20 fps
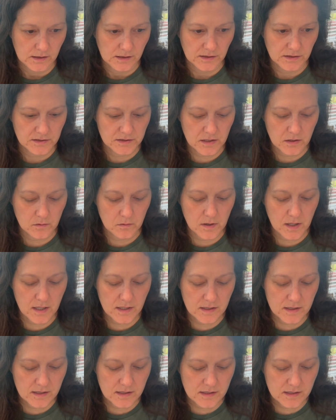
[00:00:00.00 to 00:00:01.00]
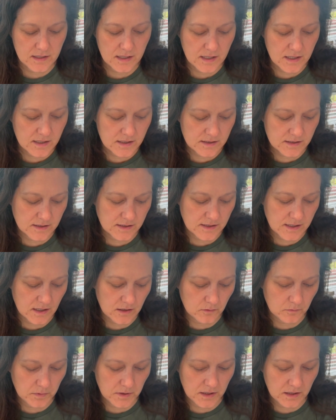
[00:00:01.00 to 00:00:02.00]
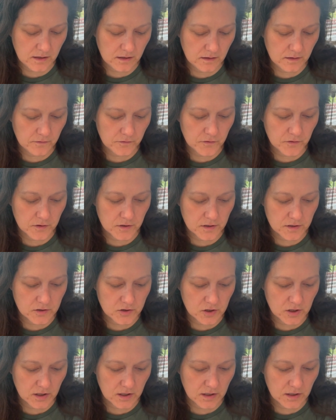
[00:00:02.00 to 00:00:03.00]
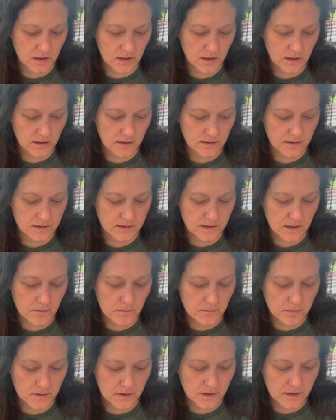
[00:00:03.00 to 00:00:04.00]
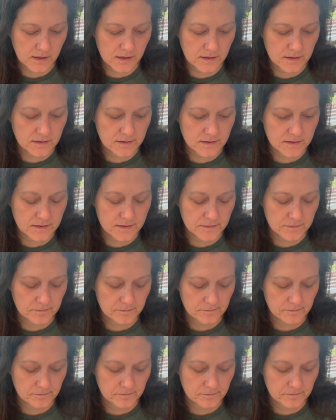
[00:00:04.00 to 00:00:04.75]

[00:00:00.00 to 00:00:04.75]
So I think that'll be it for the chicken and dumplings.